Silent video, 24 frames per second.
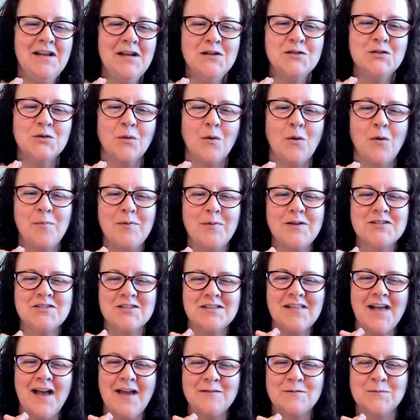Do a whole bunch of
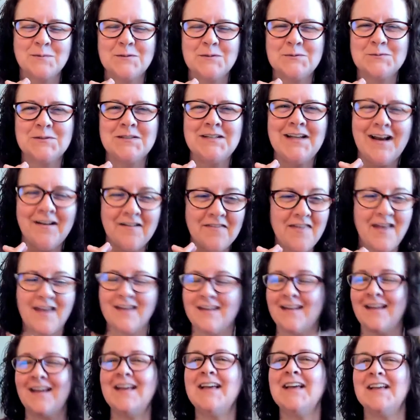lives between now and
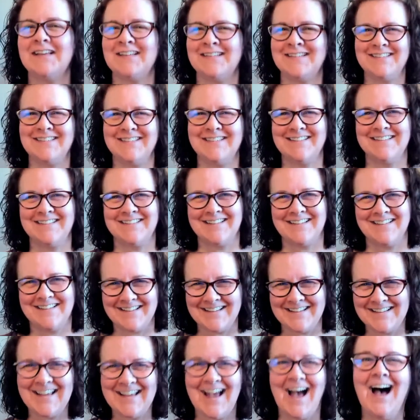then.
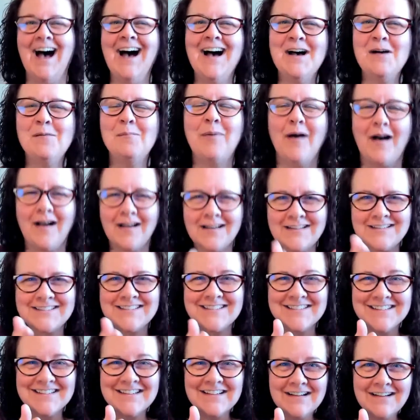Yeah. But
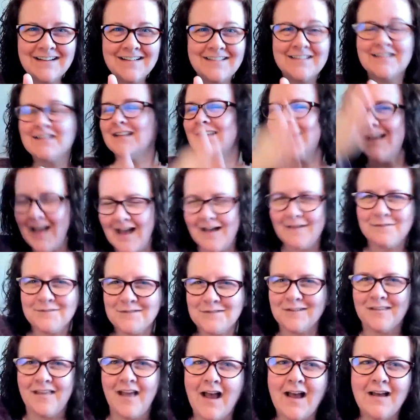
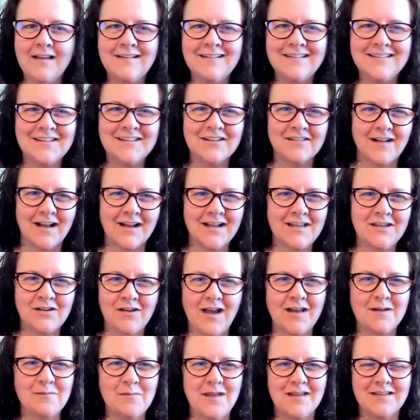after that, you
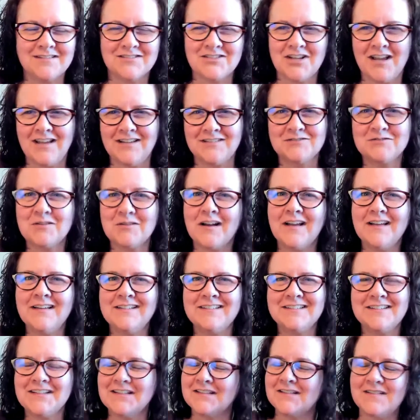got to make a change, right?
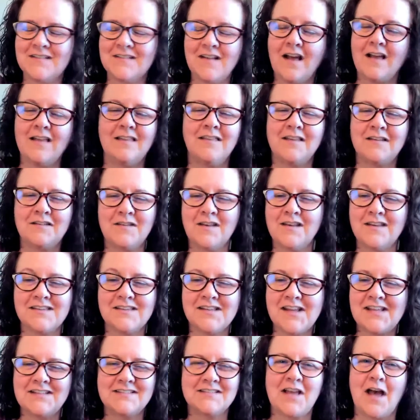It's not the
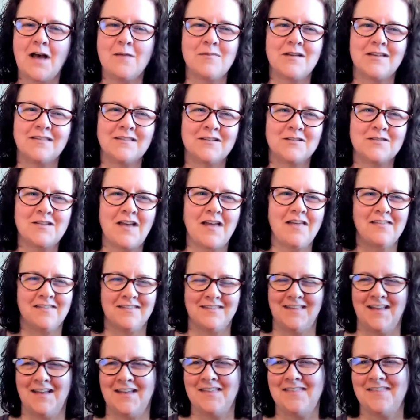date's coming. There's
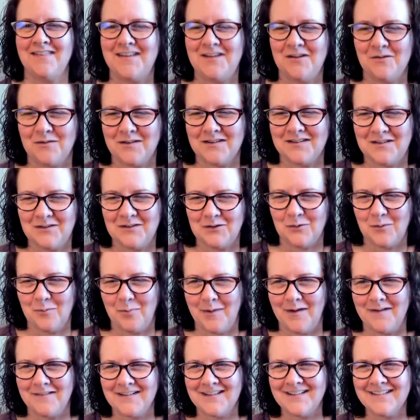nothing you can do
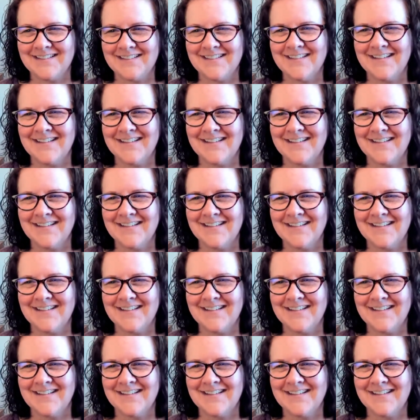about it.